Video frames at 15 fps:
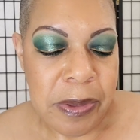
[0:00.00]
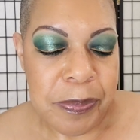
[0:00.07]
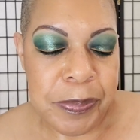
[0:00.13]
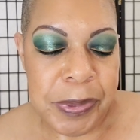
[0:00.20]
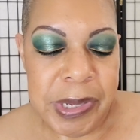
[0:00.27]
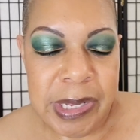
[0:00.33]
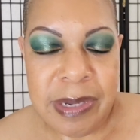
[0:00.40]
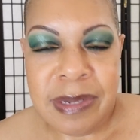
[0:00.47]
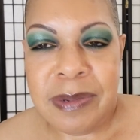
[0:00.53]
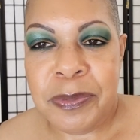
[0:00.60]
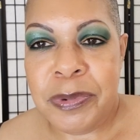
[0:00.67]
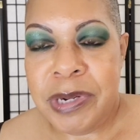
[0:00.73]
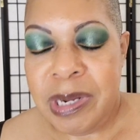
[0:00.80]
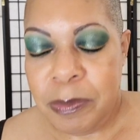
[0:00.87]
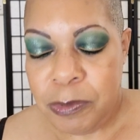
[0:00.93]
But
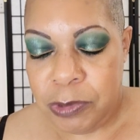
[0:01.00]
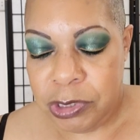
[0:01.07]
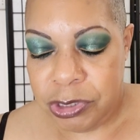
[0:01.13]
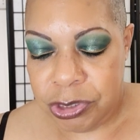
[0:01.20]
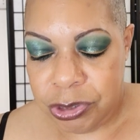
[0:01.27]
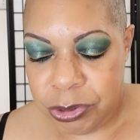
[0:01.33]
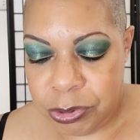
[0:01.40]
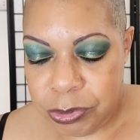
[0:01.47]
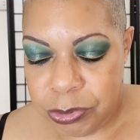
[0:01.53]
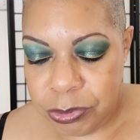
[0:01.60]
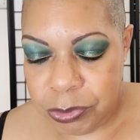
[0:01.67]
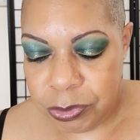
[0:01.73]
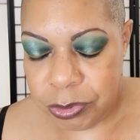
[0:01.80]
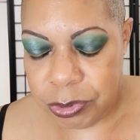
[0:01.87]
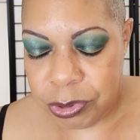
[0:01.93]
what I'm going to
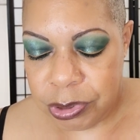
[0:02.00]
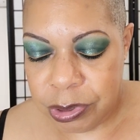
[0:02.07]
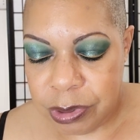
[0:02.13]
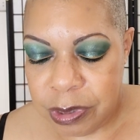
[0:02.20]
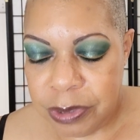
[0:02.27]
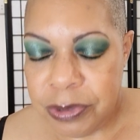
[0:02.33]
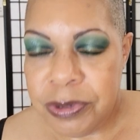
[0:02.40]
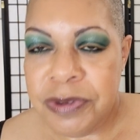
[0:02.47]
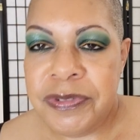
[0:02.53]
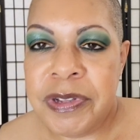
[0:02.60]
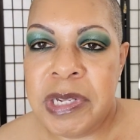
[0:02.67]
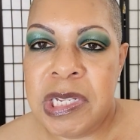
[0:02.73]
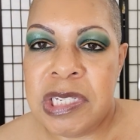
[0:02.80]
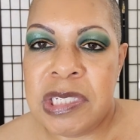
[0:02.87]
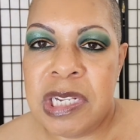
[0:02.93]
choose, the third
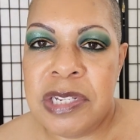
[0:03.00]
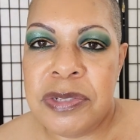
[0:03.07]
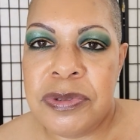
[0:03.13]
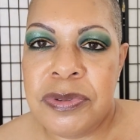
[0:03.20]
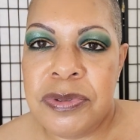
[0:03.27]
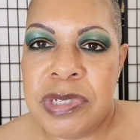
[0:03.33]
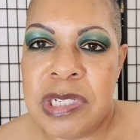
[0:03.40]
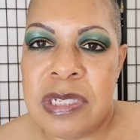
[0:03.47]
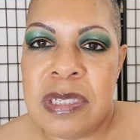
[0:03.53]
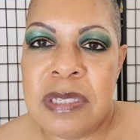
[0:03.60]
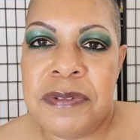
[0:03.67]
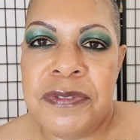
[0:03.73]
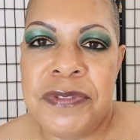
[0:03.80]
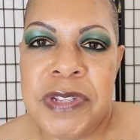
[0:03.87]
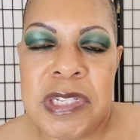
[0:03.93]
foundation I use is
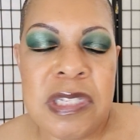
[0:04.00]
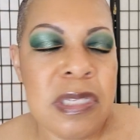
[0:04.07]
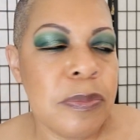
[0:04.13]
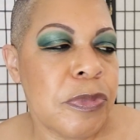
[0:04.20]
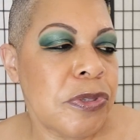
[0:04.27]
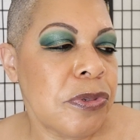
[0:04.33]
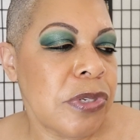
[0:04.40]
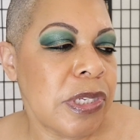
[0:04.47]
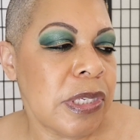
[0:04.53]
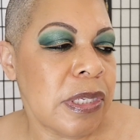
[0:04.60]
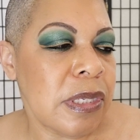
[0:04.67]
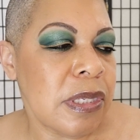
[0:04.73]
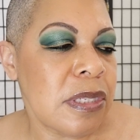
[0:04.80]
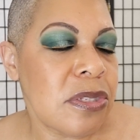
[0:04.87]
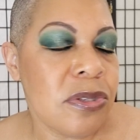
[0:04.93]
the Fenty
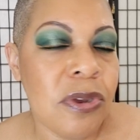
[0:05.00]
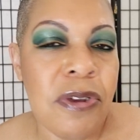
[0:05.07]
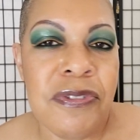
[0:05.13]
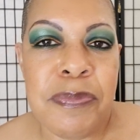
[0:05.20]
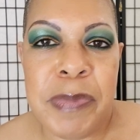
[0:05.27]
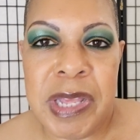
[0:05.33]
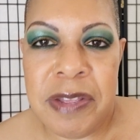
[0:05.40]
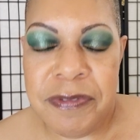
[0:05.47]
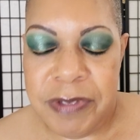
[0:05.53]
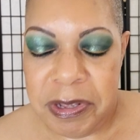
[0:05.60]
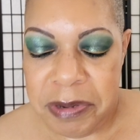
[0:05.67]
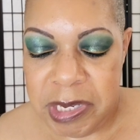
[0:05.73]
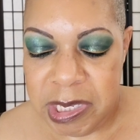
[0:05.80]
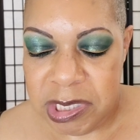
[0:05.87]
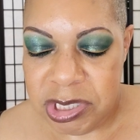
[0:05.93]
Beauty Soft Matte
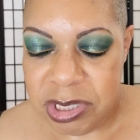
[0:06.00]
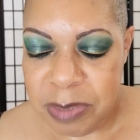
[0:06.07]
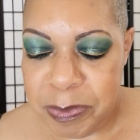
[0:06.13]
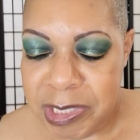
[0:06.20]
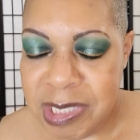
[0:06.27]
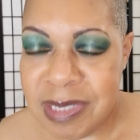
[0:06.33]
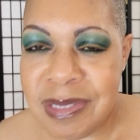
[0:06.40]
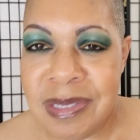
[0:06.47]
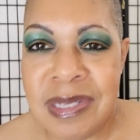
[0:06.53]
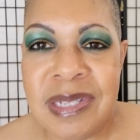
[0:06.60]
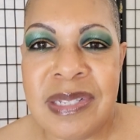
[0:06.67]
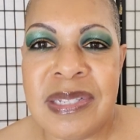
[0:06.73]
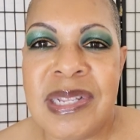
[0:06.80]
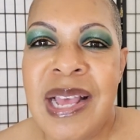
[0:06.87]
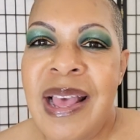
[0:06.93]
Foundation because
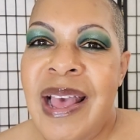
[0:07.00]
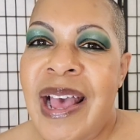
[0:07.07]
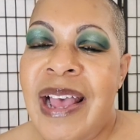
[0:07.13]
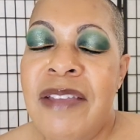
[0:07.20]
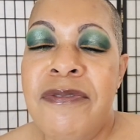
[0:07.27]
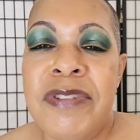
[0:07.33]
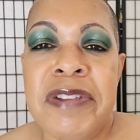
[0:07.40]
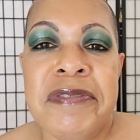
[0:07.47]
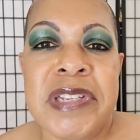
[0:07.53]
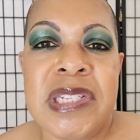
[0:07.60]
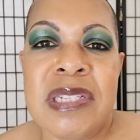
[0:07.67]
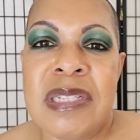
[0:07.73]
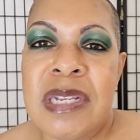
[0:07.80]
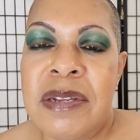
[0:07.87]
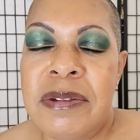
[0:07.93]
this, I very
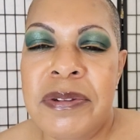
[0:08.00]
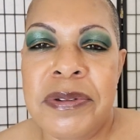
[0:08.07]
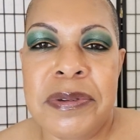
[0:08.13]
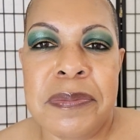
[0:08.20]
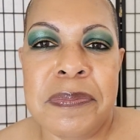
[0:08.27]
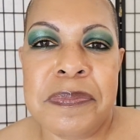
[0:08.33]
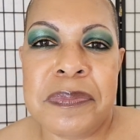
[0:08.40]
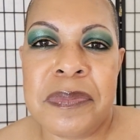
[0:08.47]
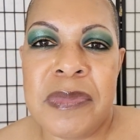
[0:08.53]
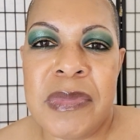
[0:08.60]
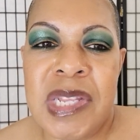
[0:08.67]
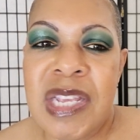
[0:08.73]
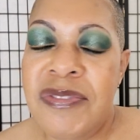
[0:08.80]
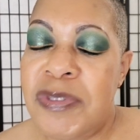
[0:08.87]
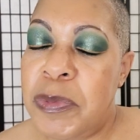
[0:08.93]
seldom,
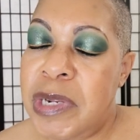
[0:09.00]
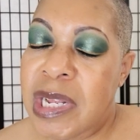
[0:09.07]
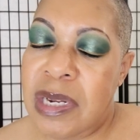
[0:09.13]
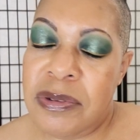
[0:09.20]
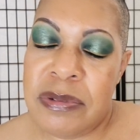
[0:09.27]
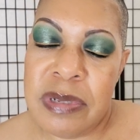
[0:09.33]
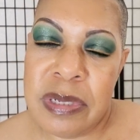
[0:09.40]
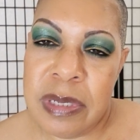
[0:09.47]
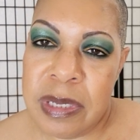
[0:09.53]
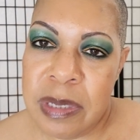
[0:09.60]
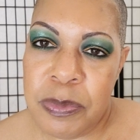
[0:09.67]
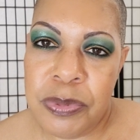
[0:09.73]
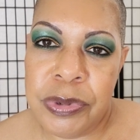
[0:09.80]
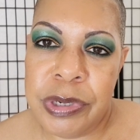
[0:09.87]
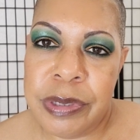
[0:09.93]
even when I don't
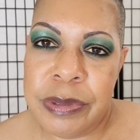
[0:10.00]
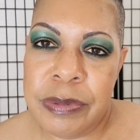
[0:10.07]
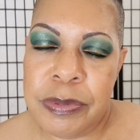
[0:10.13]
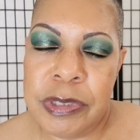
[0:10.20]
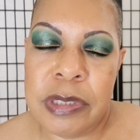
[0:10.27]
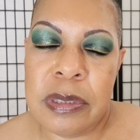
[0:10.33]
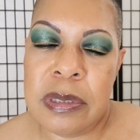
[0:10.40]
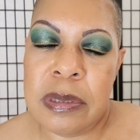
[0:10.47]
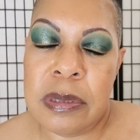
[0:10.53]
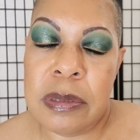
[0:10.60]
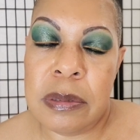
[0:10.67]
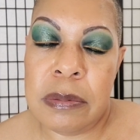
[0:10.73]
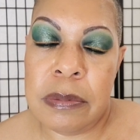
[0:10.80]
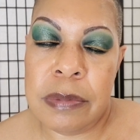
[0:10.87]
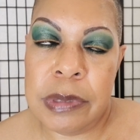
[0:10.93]
sleep well, which
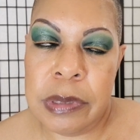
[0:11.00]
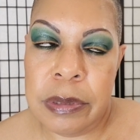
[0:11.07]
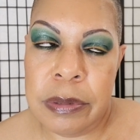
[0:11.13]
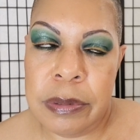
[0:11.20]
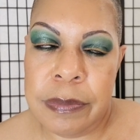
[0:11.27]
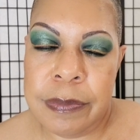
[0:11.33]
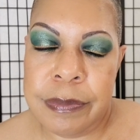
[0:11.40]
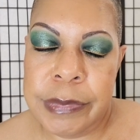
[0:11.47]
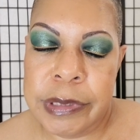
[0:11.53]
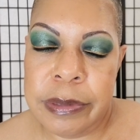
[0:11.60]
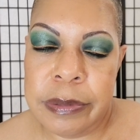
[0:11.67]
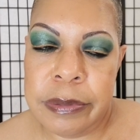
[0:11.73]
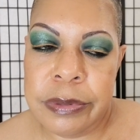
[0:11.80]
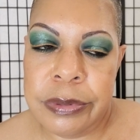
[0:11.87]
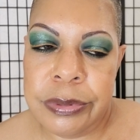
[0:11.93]
is seldom
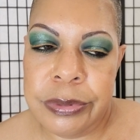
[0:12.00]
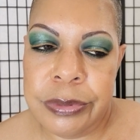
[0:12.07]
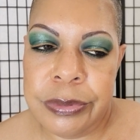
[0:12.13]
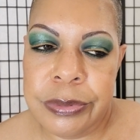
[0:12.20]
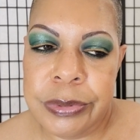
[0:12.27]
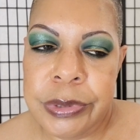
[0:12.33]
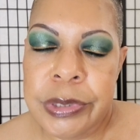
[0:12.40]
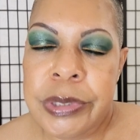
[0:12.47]
too,